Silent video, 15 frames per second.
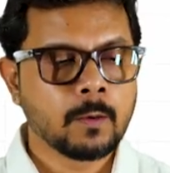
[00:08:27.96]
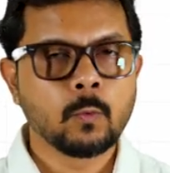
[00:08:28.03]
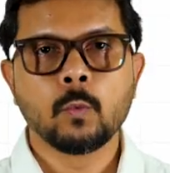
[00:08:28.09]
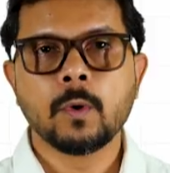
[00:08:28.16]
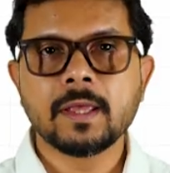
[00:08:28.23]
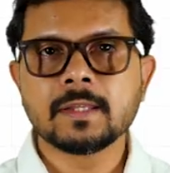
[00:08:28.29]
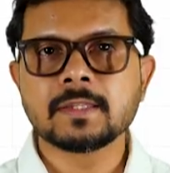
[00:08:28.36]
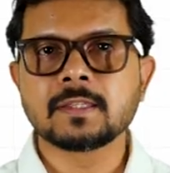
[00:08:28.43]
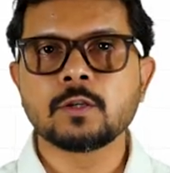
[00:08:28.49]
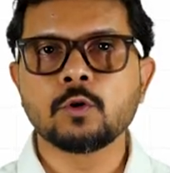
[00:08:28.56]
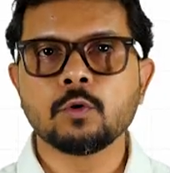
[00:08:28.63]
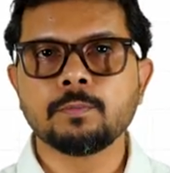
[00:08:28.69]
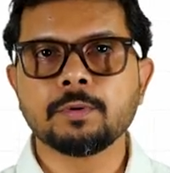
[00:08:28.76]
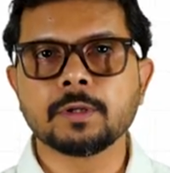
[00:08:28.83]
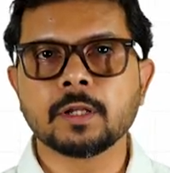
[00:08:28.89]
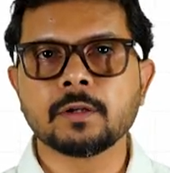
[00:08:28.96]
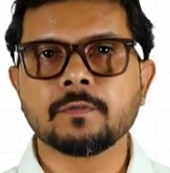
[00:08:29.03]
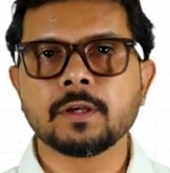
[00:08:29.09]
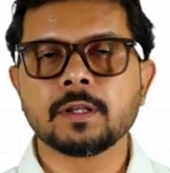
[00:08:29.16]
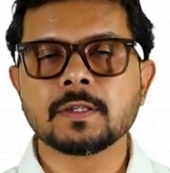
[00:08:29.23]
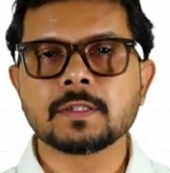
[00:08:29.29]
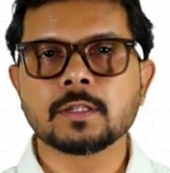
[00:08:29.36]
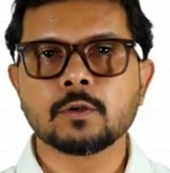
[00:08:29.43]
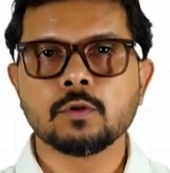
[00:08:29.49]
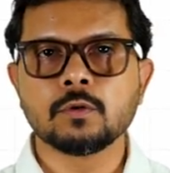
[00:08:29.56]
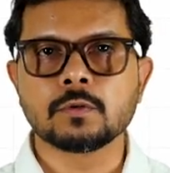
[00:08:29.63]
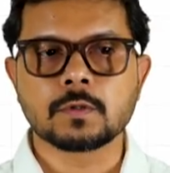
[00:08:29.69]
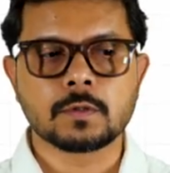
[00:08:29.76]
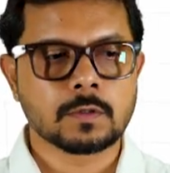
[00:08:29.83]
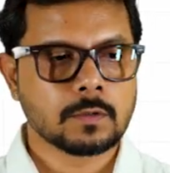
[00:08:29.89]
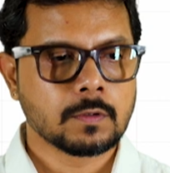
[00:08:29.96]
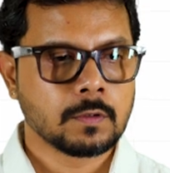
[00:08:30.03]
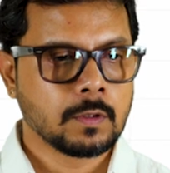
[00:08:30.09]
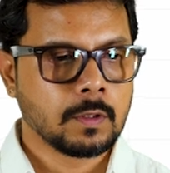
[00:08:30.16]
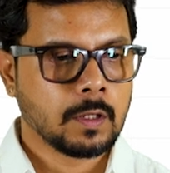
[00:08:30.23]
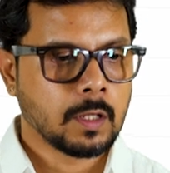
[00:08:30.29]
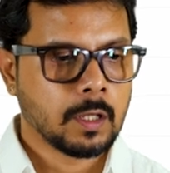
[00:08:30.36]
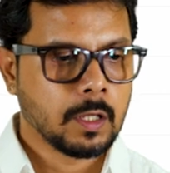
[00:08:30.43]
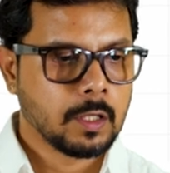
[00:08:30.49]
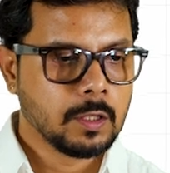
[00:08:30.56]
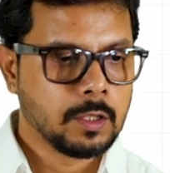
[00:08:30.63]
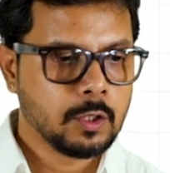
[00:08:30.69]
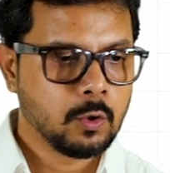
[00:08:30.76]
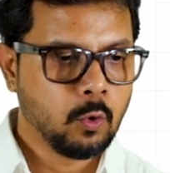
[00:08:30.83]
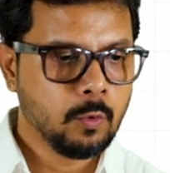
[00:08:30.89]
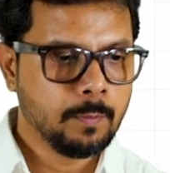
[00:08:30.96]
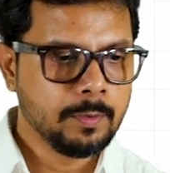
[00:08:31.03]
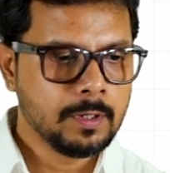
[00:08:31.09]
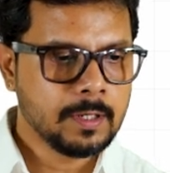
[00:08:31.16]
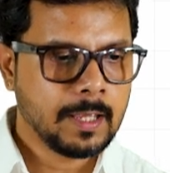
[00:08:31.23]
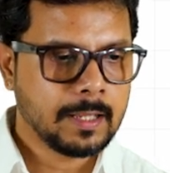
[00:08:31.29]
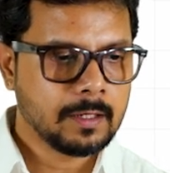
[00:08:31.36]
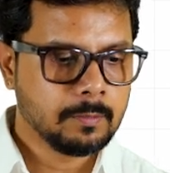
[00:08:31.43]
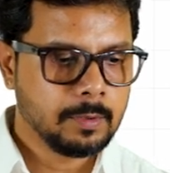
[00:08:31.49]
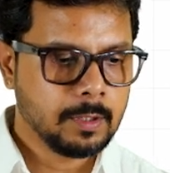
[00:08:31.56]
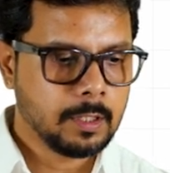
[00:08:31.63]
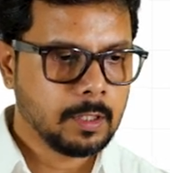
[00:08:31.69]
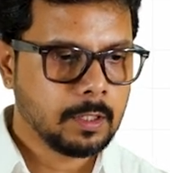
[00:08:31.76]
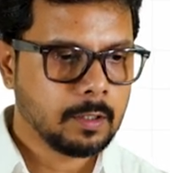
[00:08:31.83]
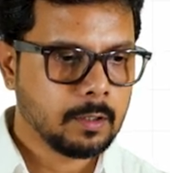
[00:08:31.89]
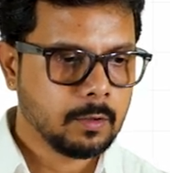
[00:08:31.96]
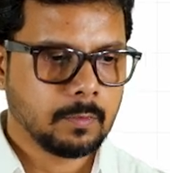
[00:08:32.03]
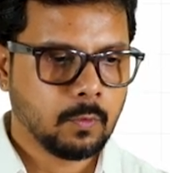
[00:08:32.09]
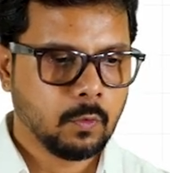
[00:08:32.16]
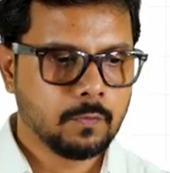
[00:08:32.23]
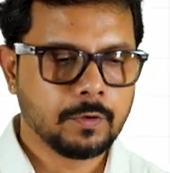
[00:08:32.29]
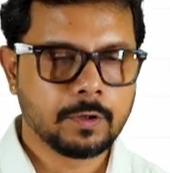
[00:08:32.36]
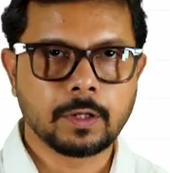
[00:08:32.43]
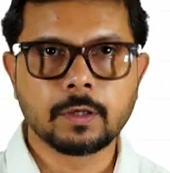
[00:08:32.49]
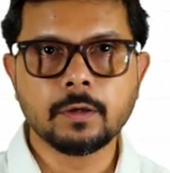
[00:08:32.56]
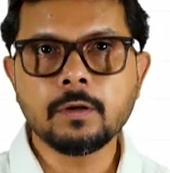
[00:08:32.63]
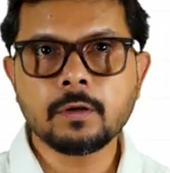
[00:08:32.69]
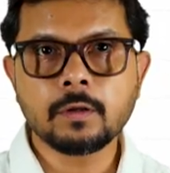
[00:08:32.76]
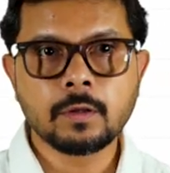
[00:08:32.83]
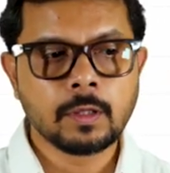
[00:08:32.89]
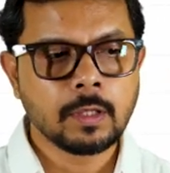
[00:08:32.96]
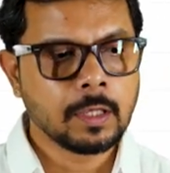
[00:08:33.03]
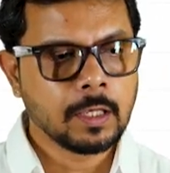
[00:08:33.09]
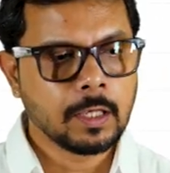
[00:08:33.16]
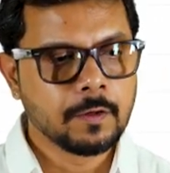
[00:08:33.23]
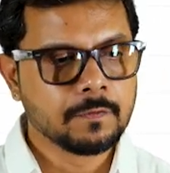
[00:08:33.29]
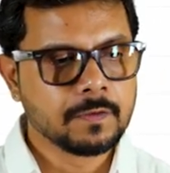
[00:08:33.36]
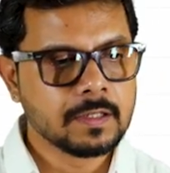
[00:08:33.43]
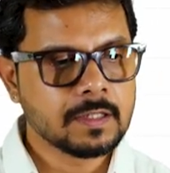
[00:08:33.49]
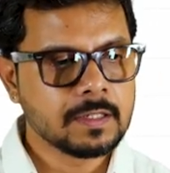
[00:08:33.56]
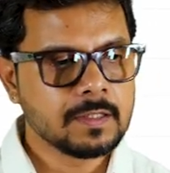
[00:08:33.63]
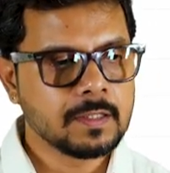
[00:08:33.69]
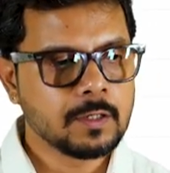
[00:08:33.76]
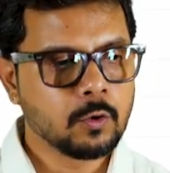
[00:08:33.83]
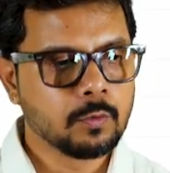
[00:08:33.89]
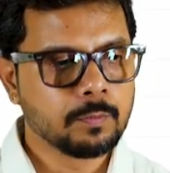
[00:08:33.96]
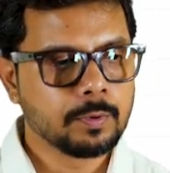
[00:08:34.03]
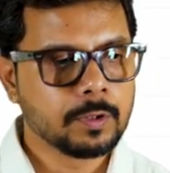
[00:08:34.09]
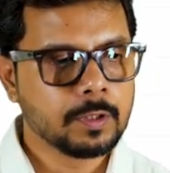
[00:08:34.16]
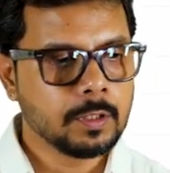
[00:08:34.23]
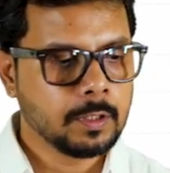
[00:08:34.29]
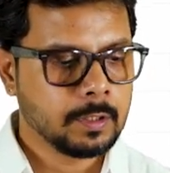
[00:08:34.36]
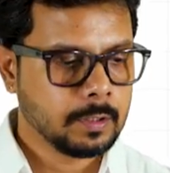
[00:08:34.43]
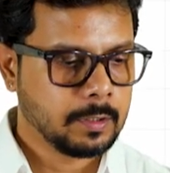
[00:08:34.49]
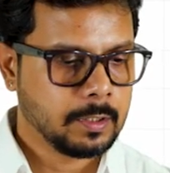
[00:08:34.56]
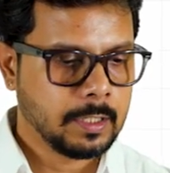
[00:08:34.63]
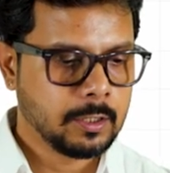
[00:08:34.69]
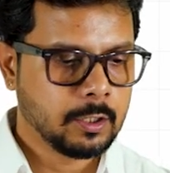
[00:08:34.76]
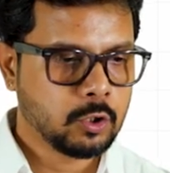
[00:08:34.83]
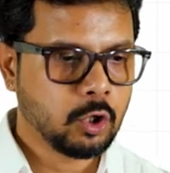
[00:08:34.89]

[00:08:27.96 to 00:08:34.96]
Where is the open and where is the close? The open can be over here. If this is the open, then the